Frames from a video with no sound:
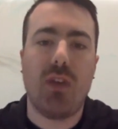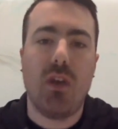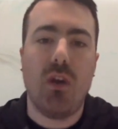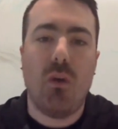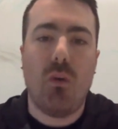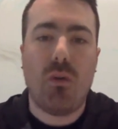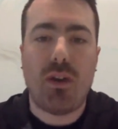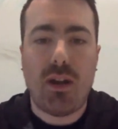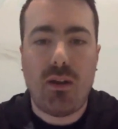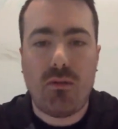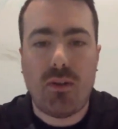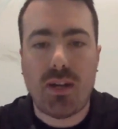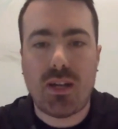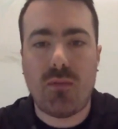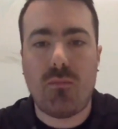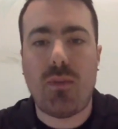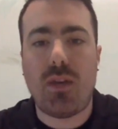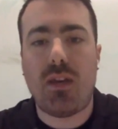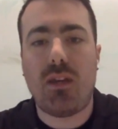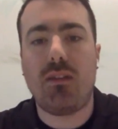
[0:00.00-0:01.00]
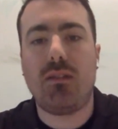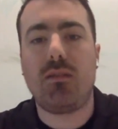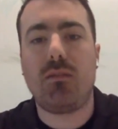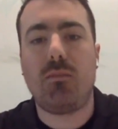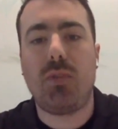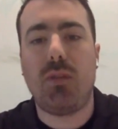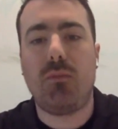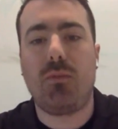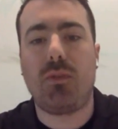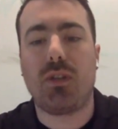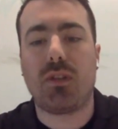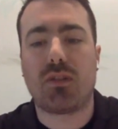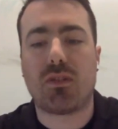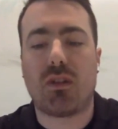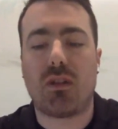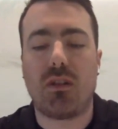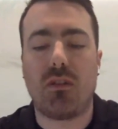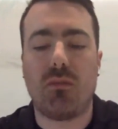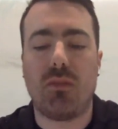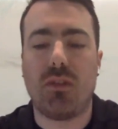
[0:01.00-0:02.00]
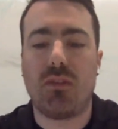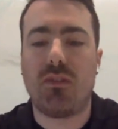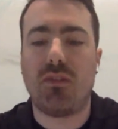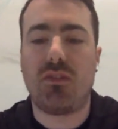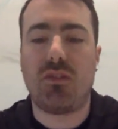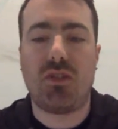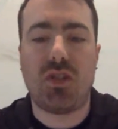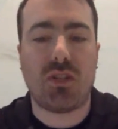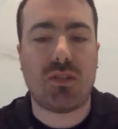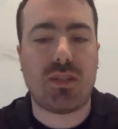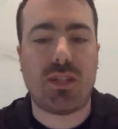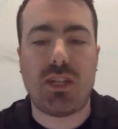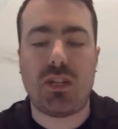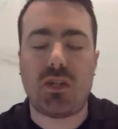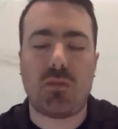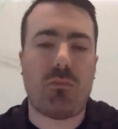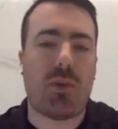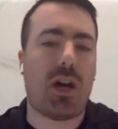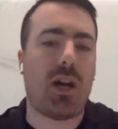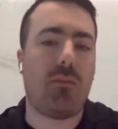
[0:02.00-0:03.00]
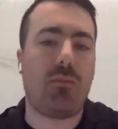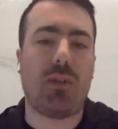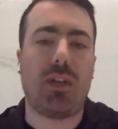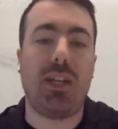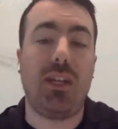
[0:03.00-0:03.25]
What I recommend people get started with is just get your pipeline.